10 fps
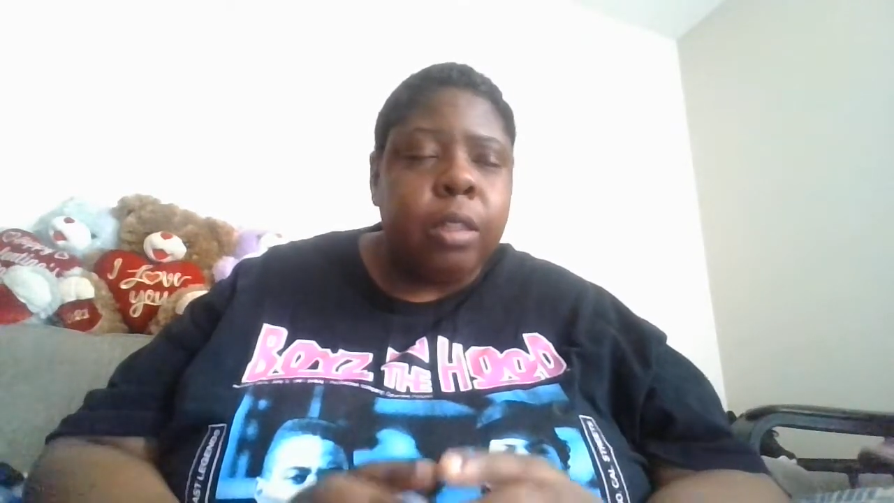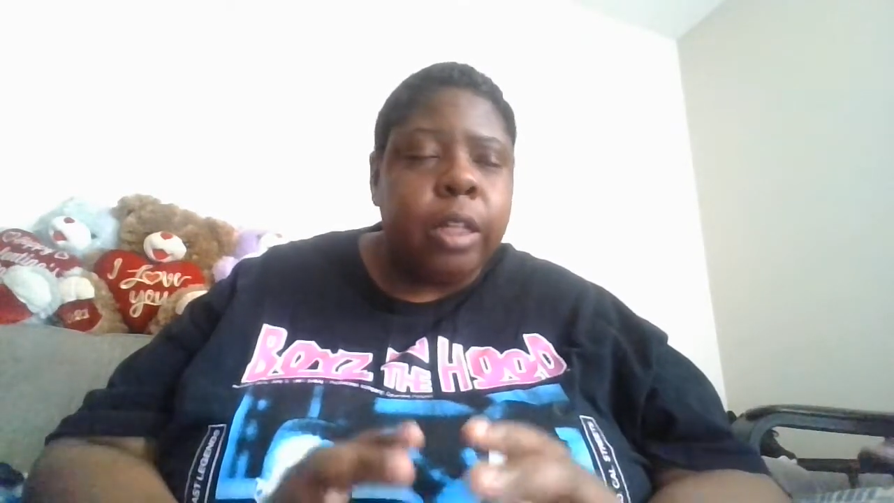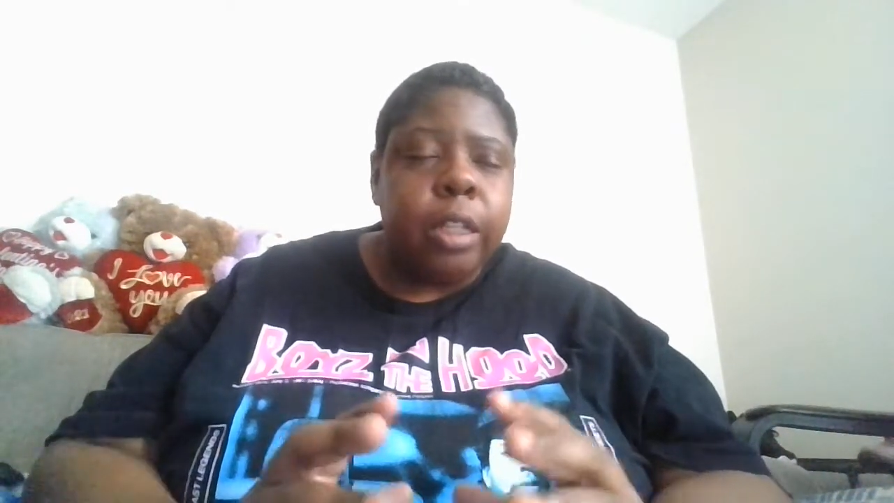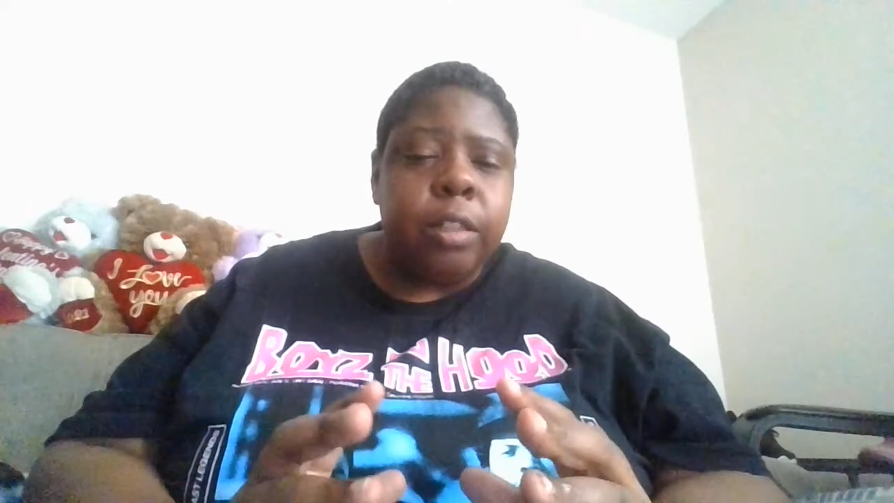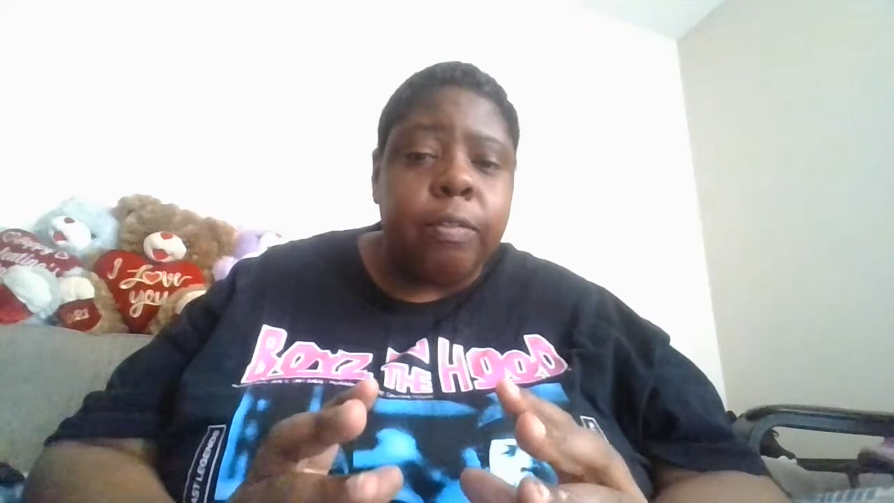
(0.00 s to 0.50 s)

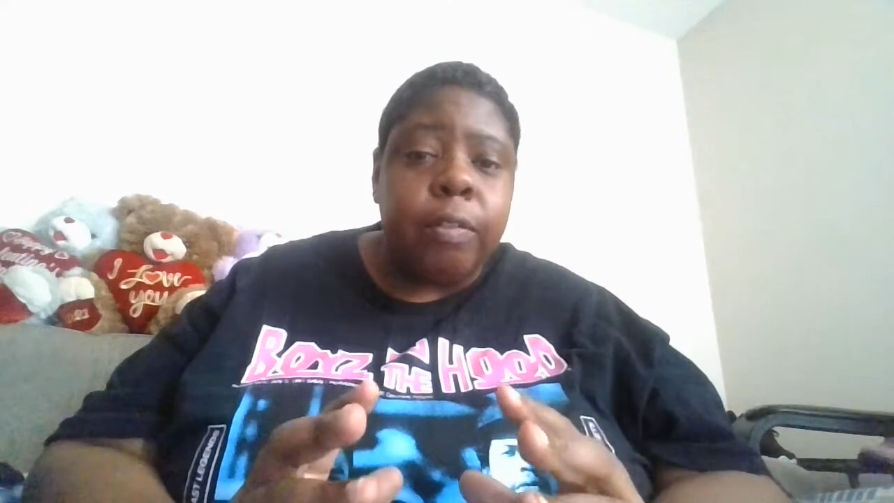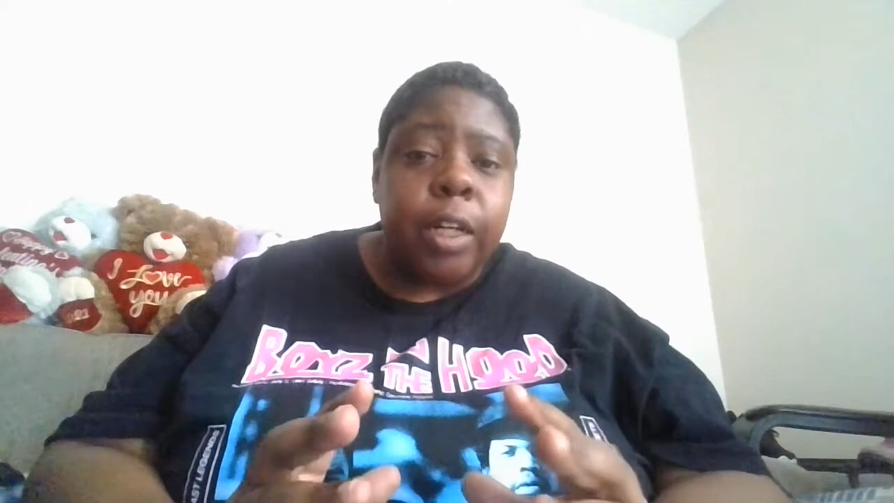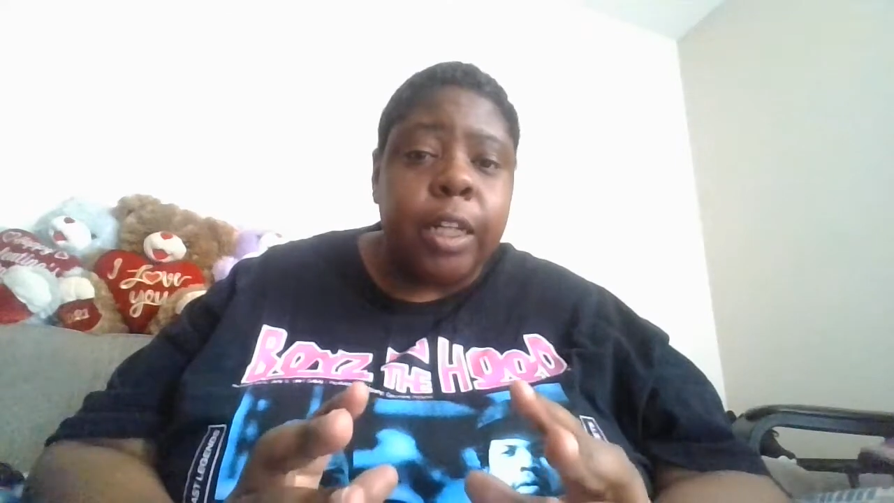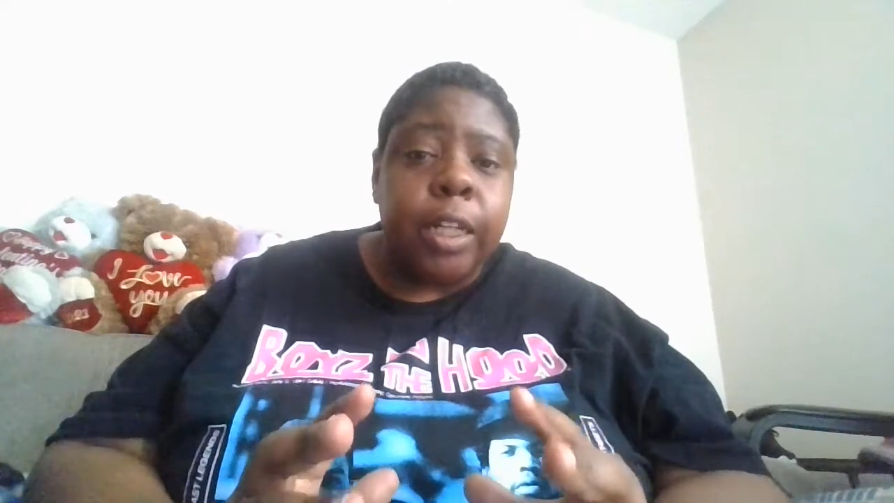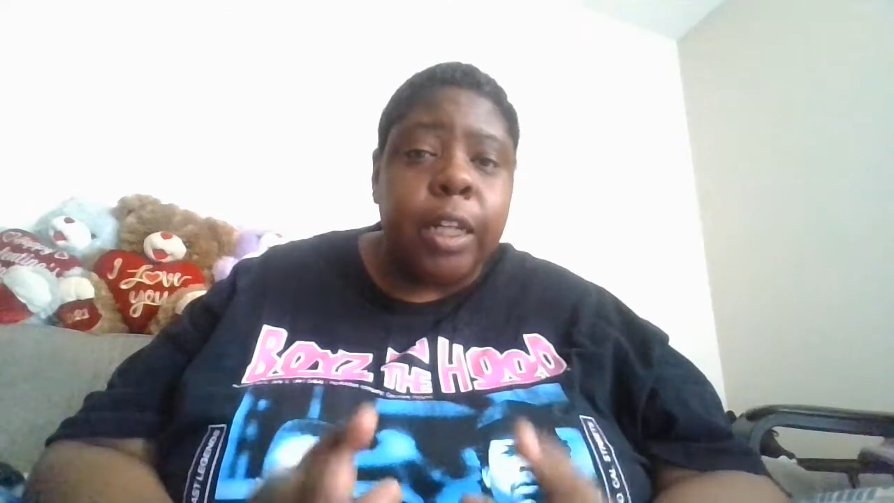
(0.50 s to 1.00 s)
It's a
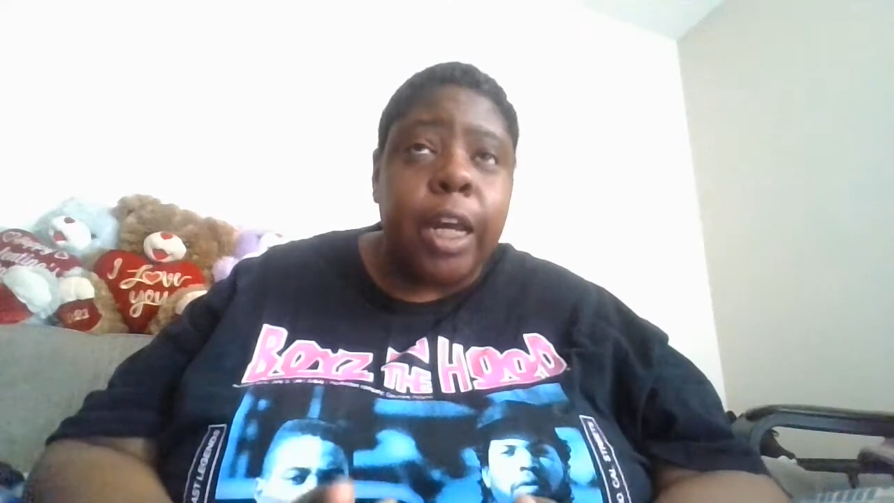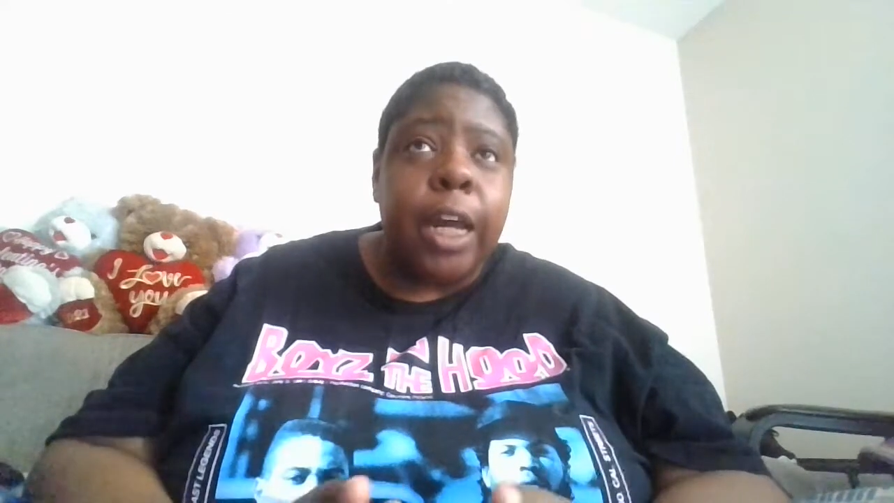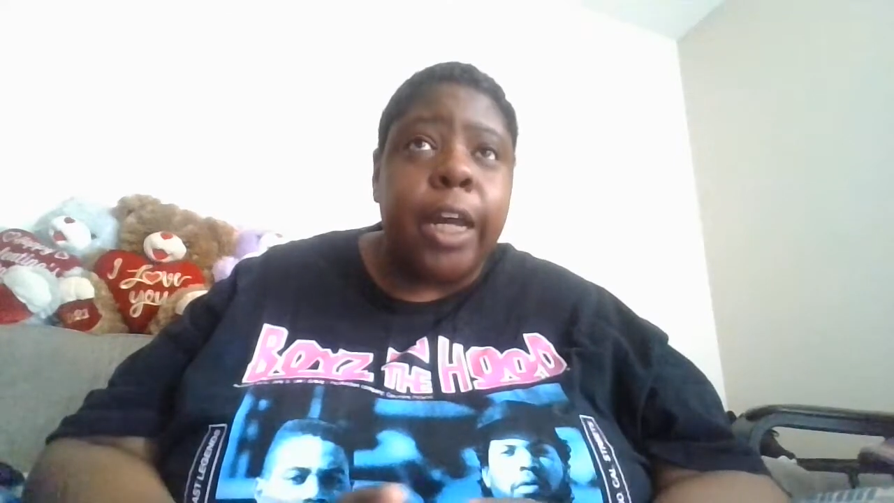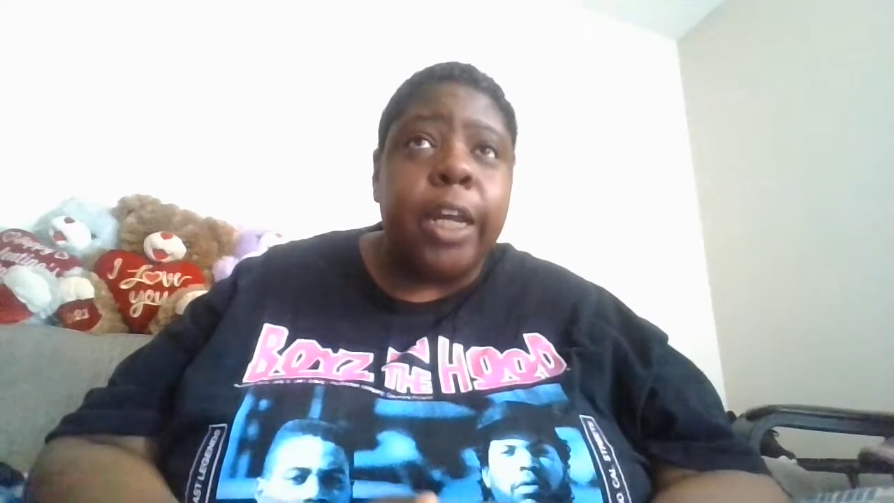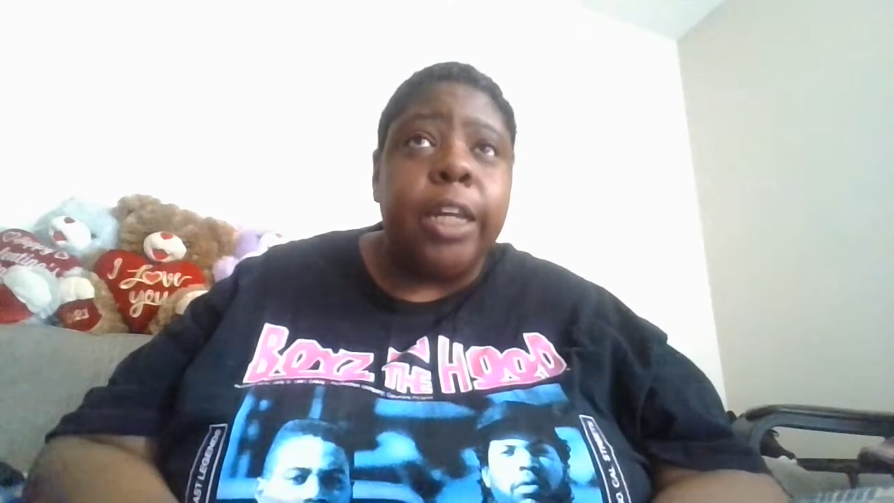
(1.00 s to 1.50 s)
fucking
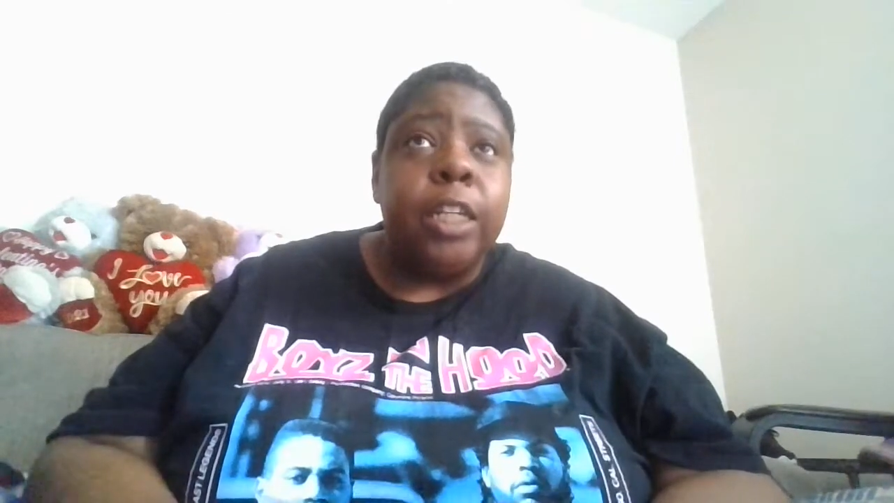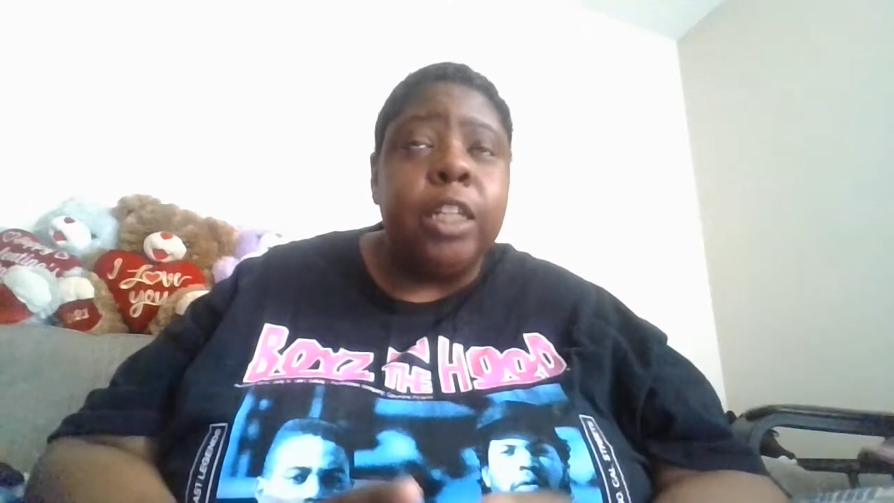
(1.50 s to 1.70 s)
lie.